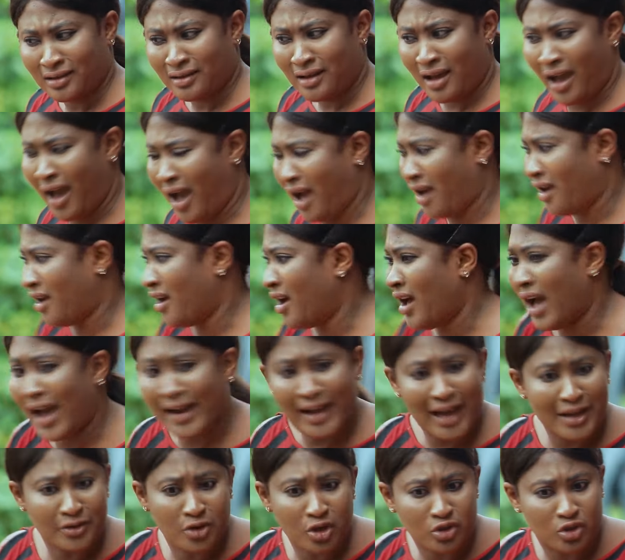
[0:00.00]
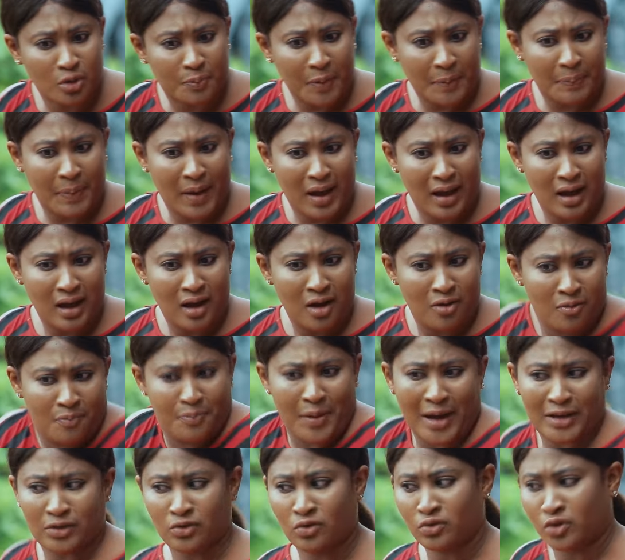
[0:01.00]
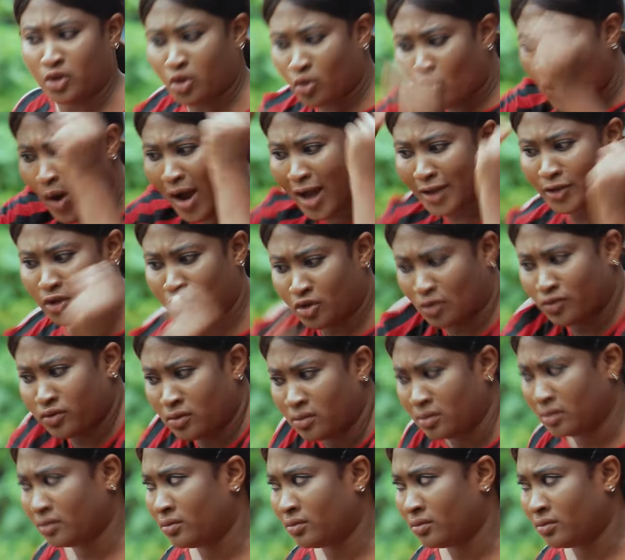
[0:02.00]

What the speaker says: Ha! I cannot, Papa. Mbanu, chukwa aju.